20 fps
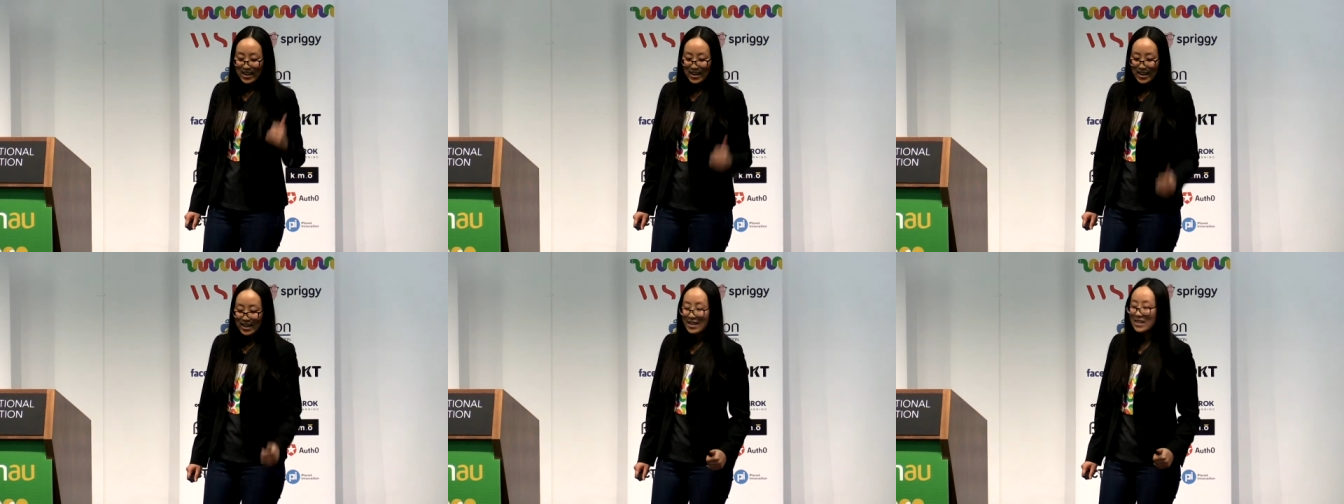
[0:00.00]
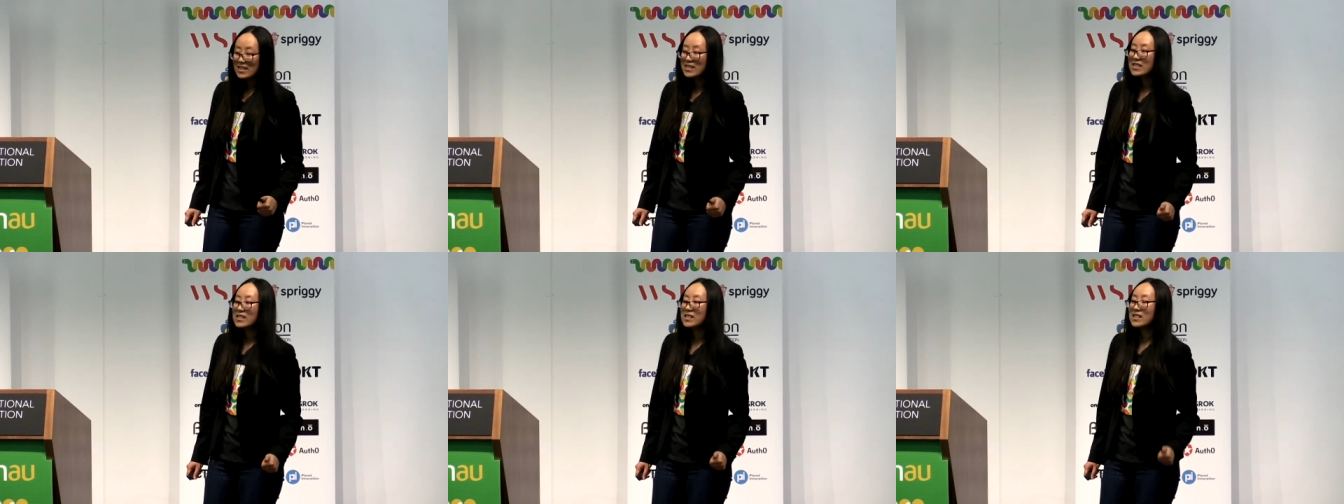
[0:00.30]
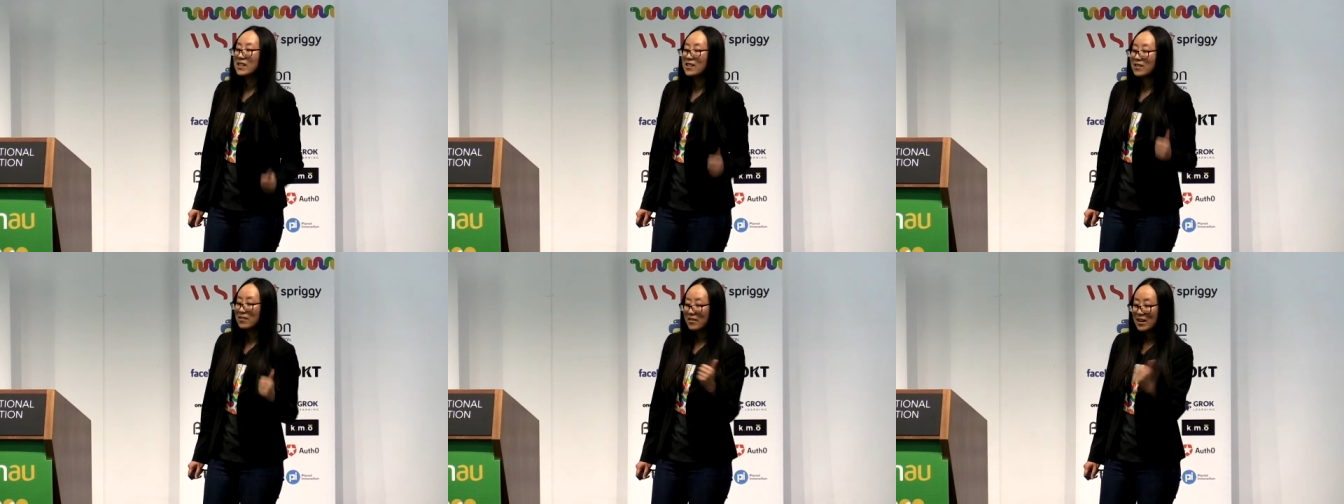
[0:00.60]

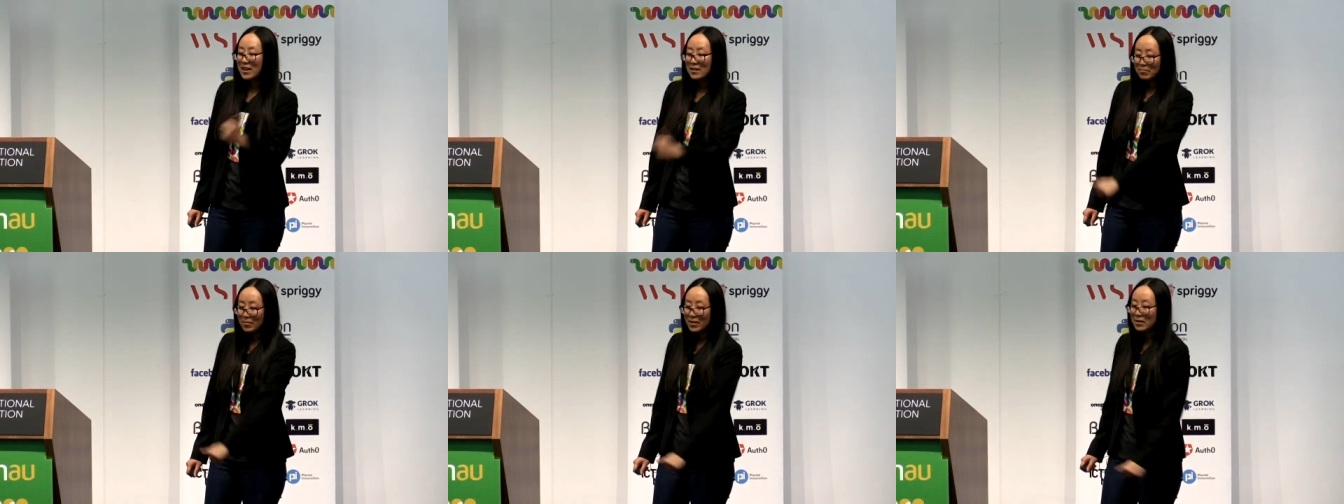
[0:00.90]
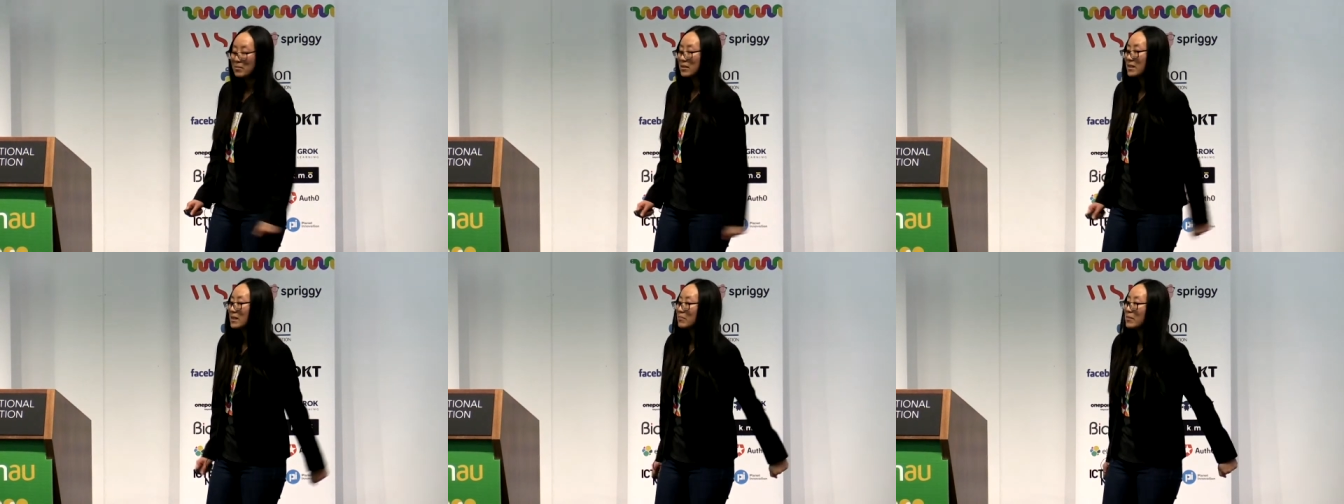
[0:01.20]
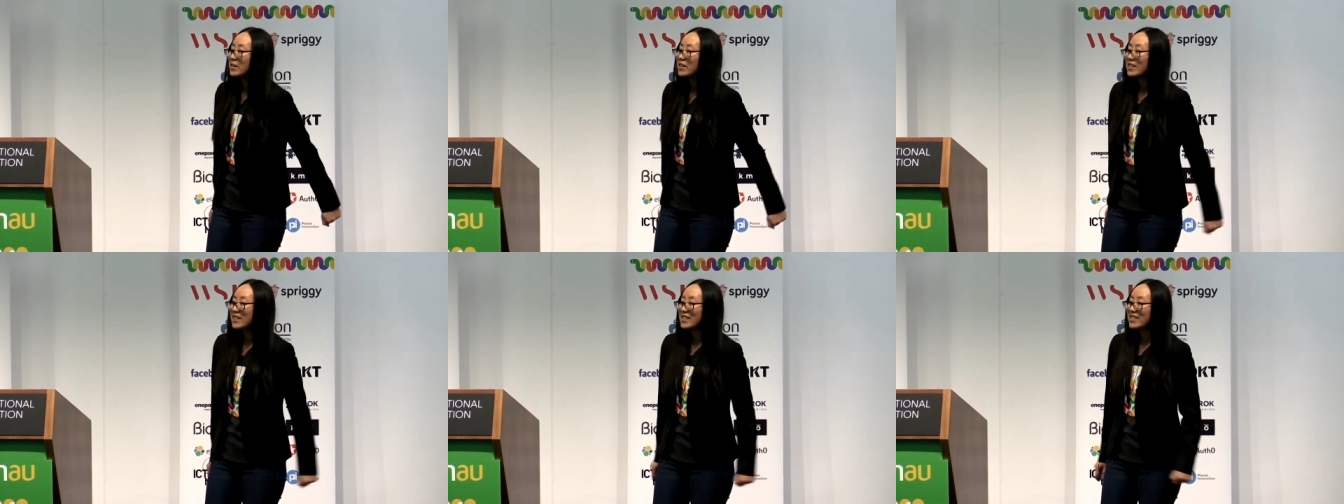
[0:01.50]
us and great public
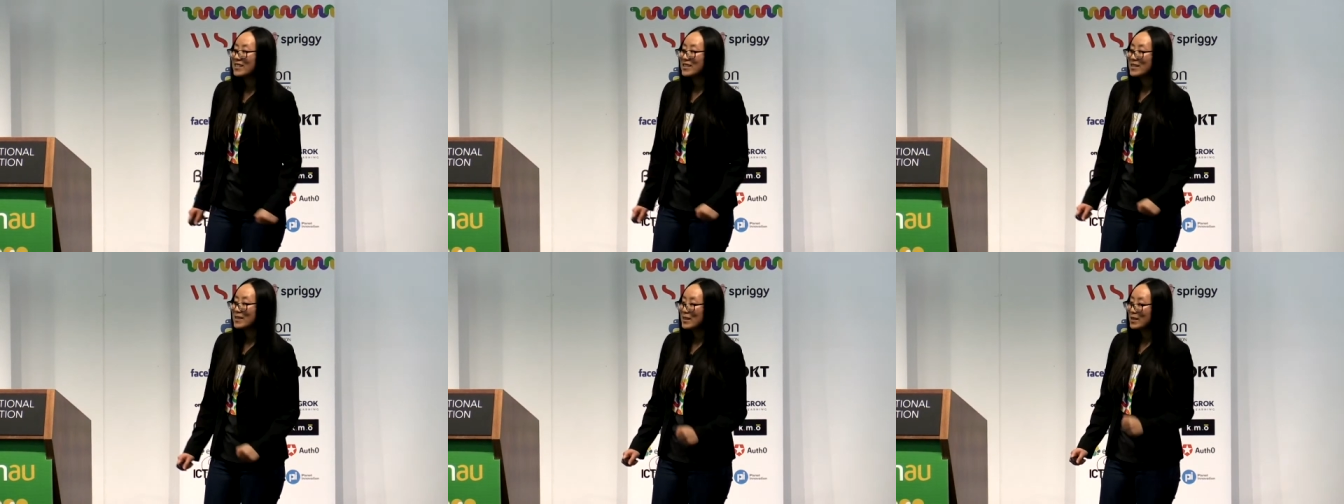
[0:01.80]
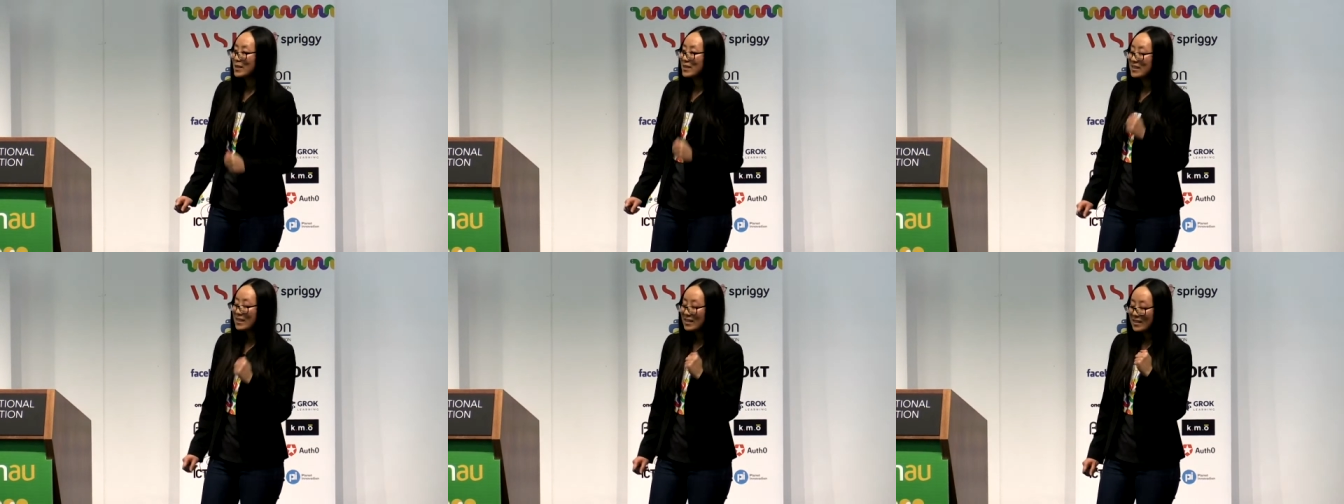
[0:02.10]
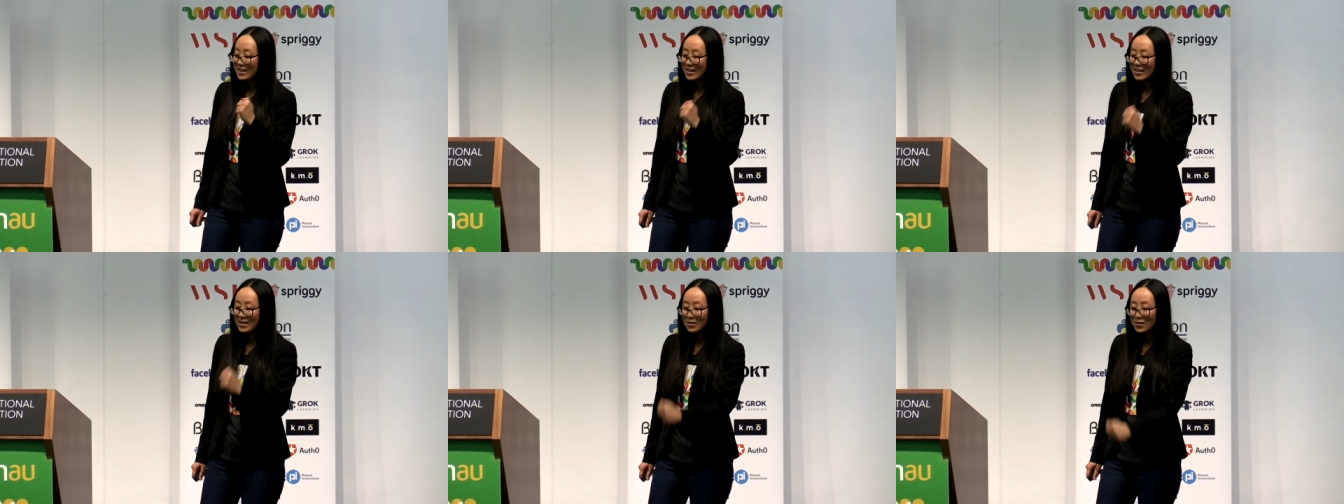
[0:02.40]
speaking is
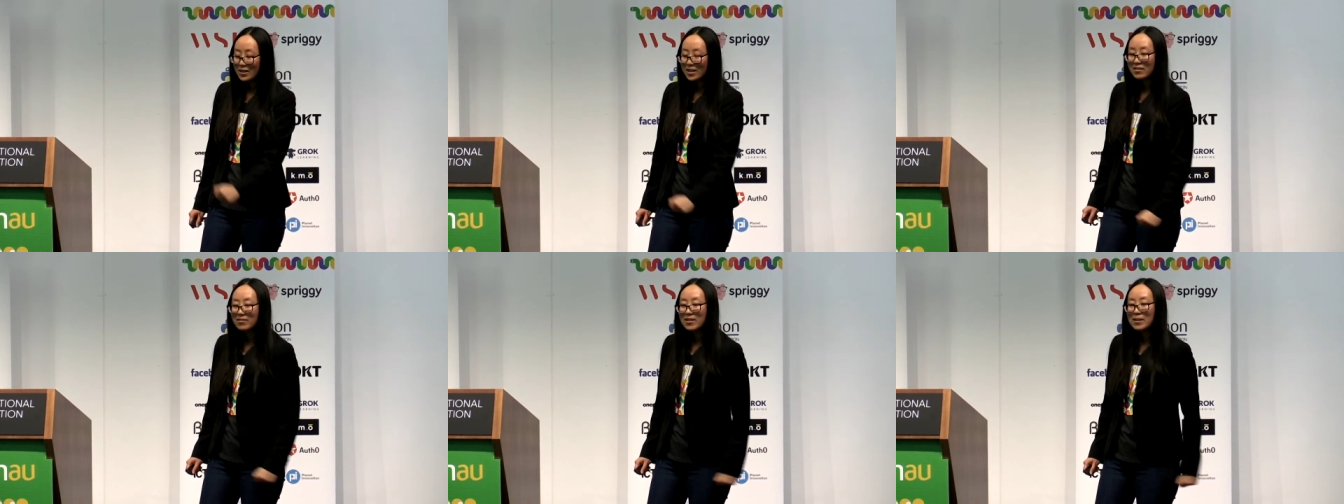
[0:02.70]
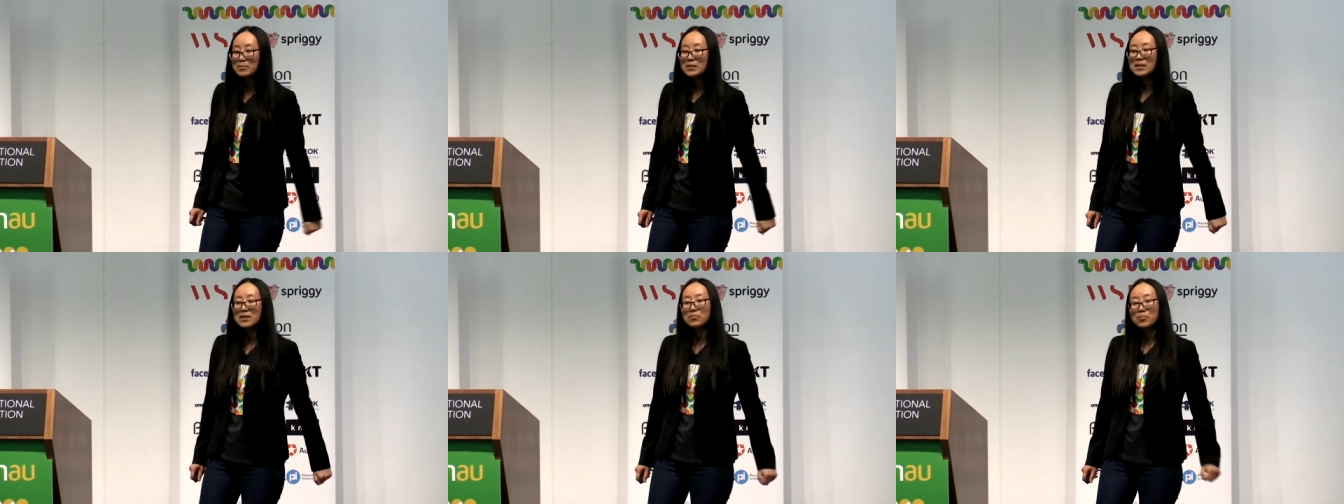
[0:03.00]
just doing the reps.